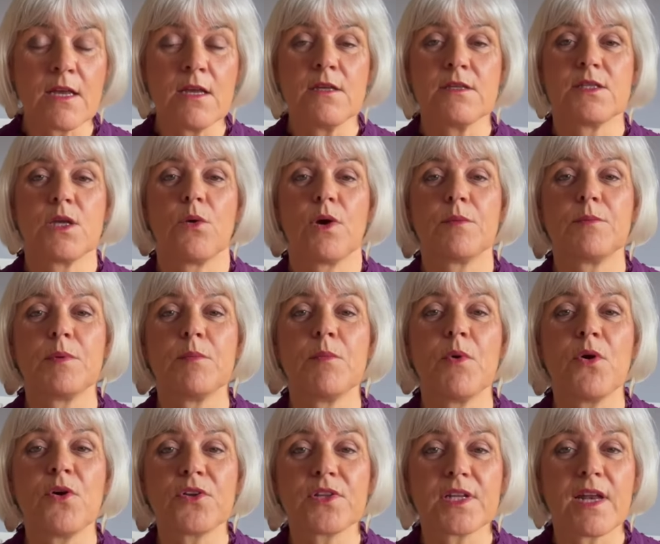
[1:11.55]
so I'd be
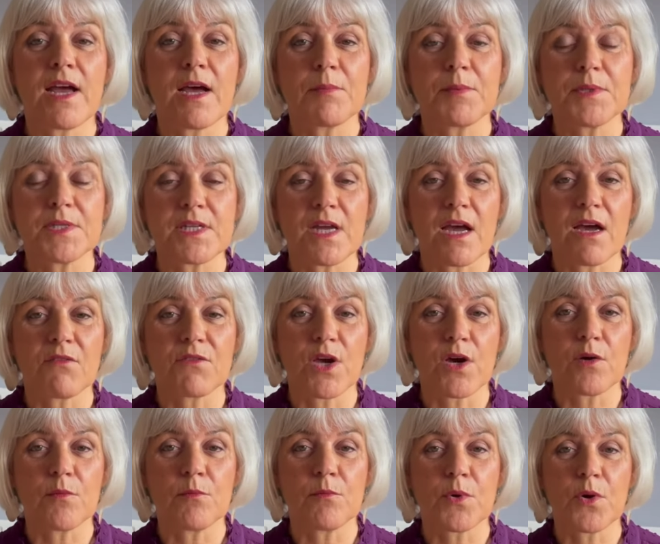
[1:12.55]
more than happy to have you
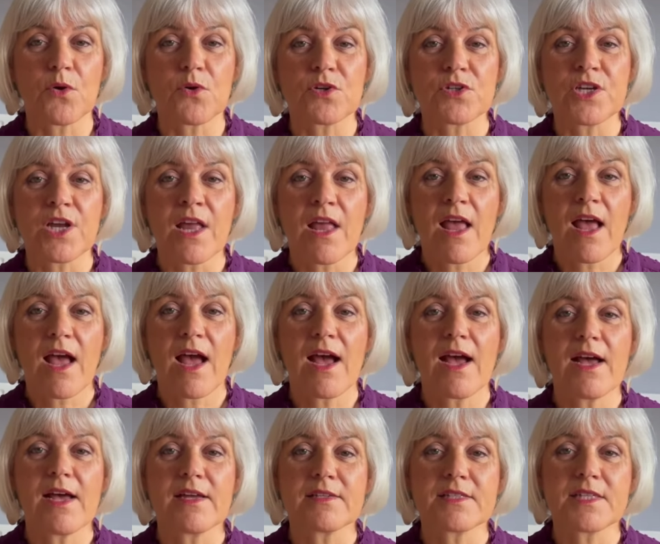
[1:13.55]
on board
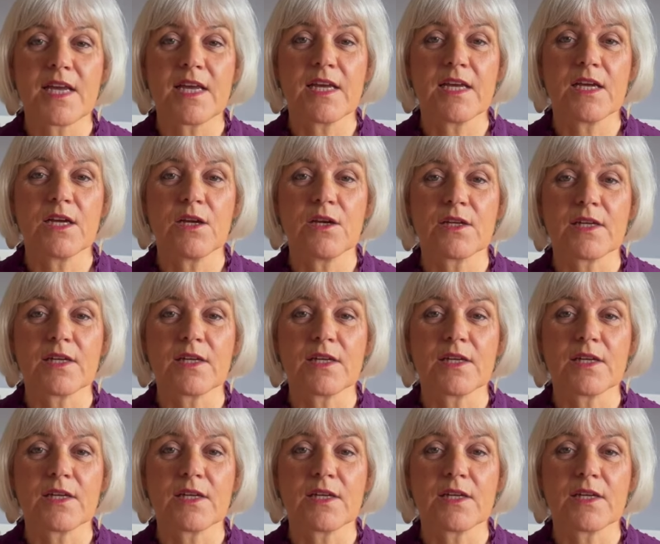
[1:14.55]
and uh,